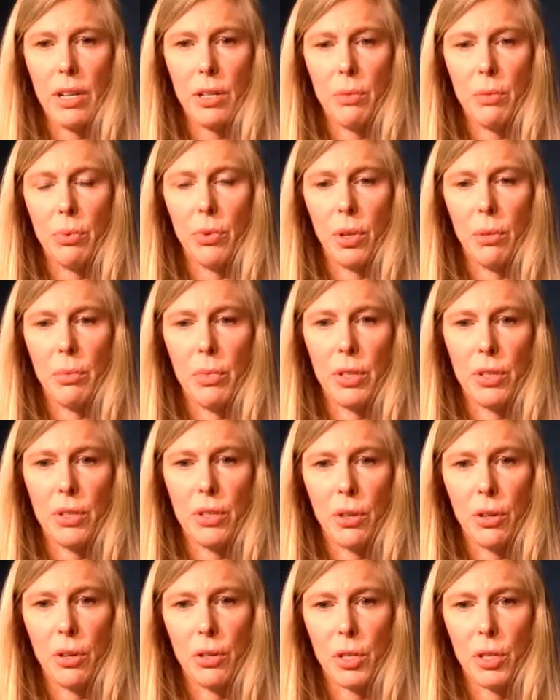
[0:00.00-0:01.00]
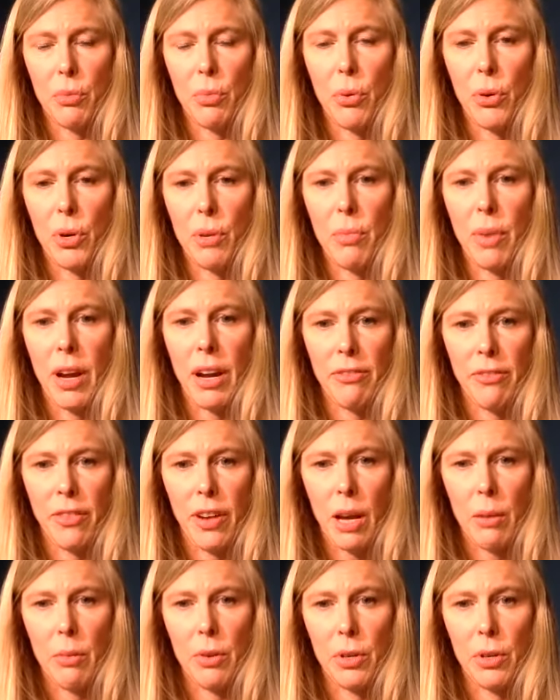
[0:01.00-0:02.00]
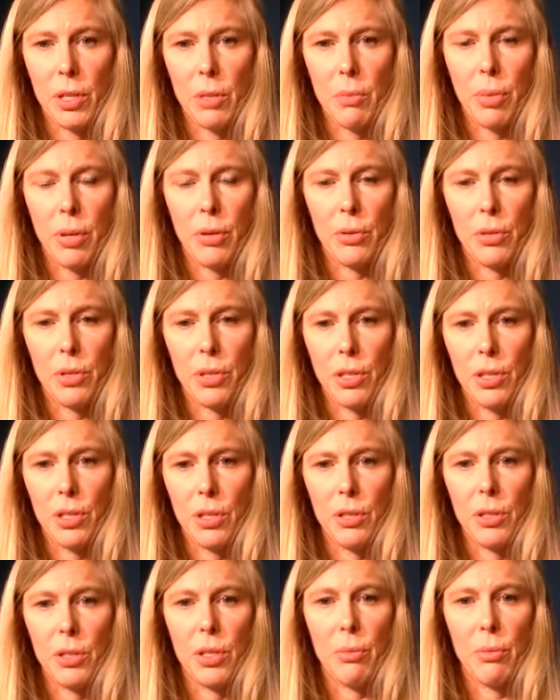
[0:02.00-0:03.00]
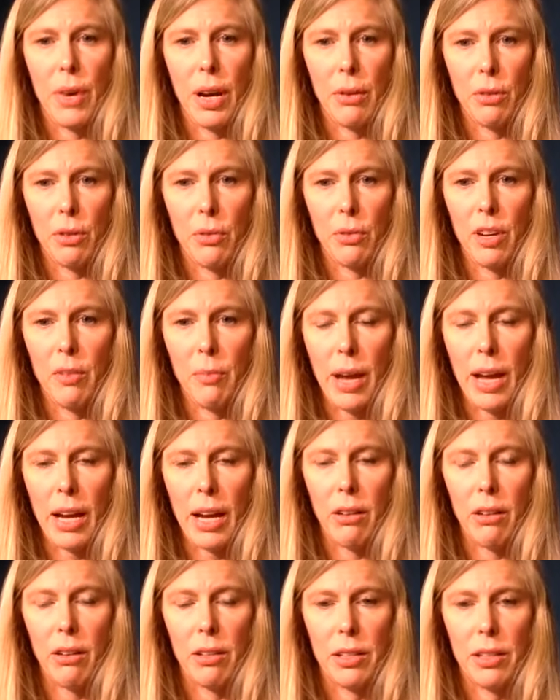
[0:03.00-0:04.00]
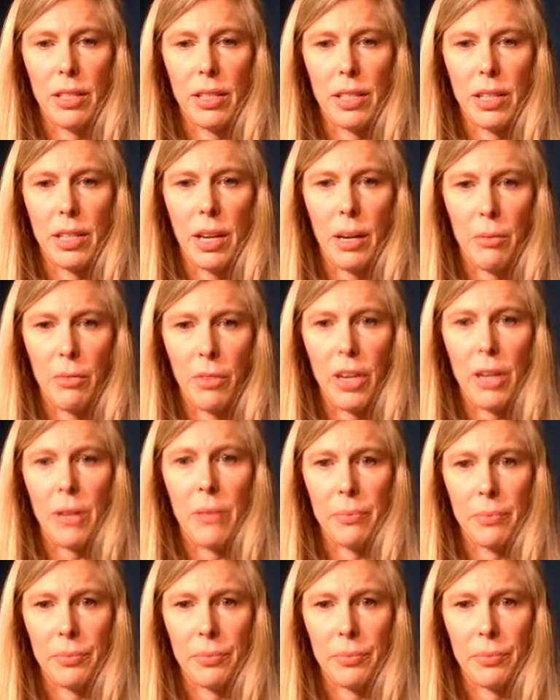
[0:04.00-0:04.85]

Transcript: deployments are supported by fiber as opposed to microwave backhaul at this time, right?